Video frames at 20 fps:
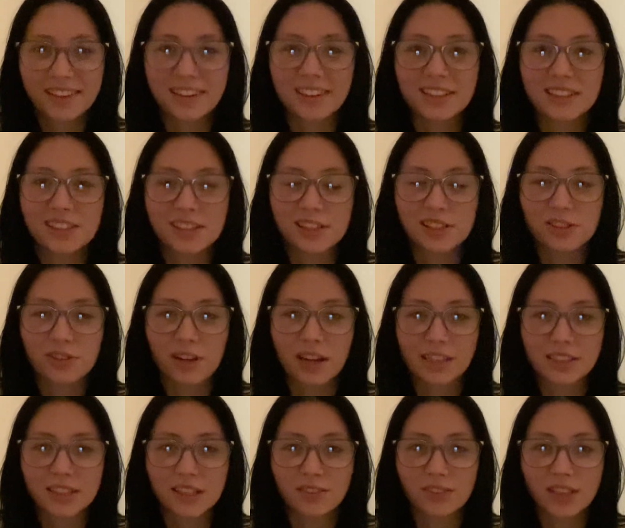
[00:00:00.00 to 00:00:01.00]
the seizure
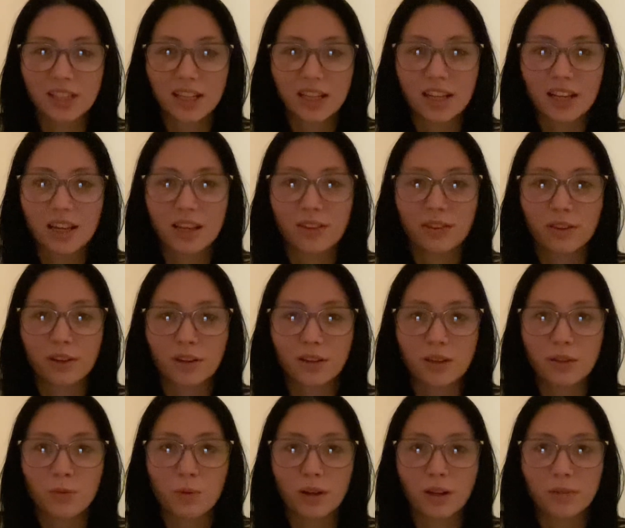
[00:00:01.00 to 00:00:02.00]
activity in
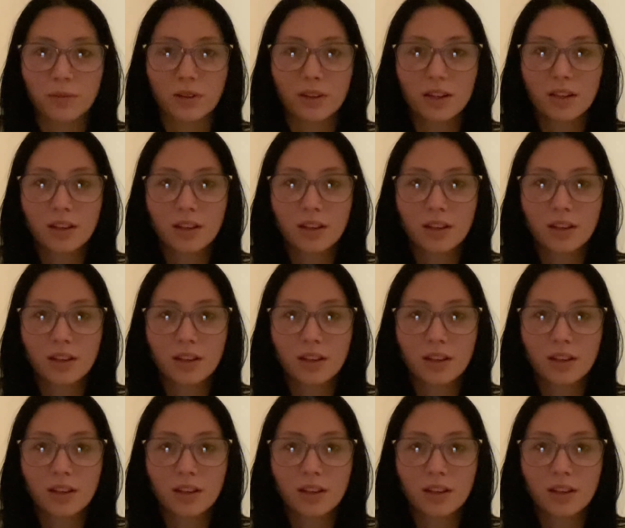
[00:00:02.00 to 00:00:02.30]
31